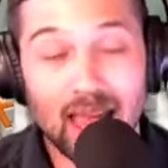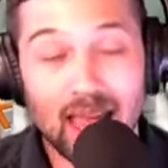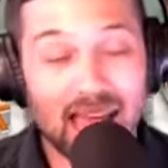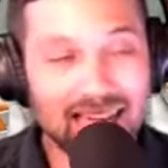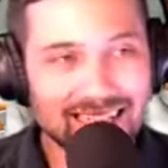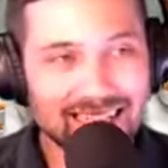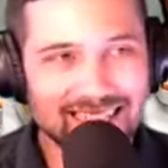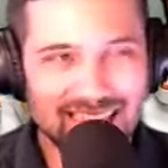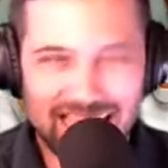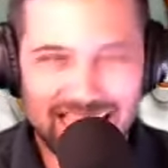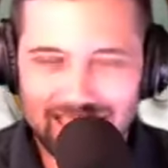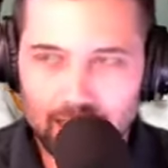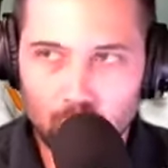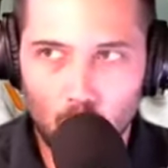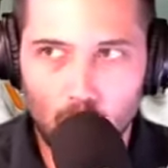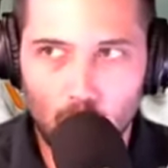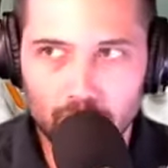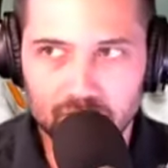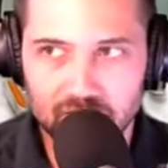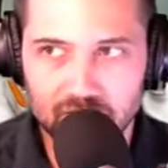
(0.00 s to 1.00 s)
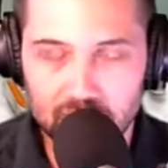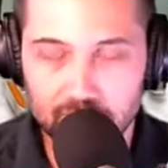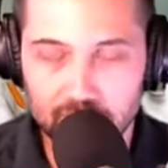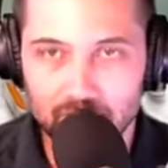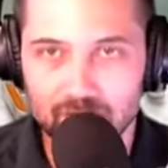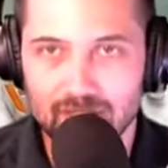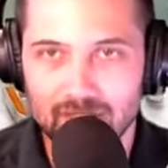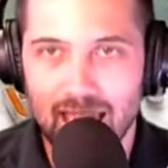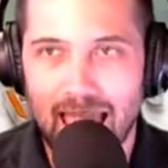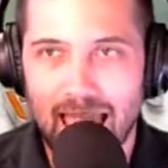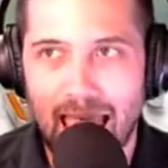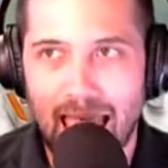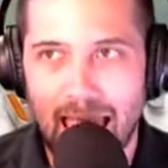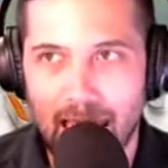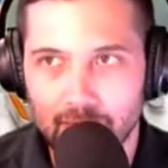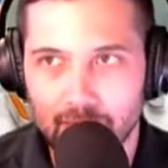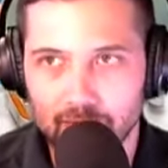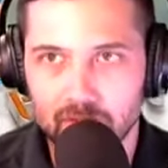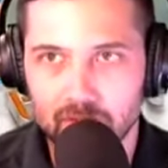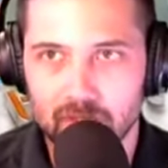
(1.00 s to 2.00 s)
And it's not like wide receivers
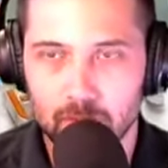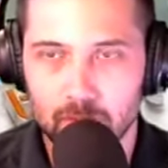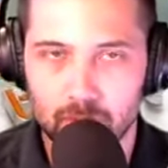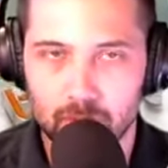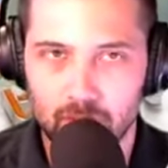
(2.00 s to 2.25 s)
haven't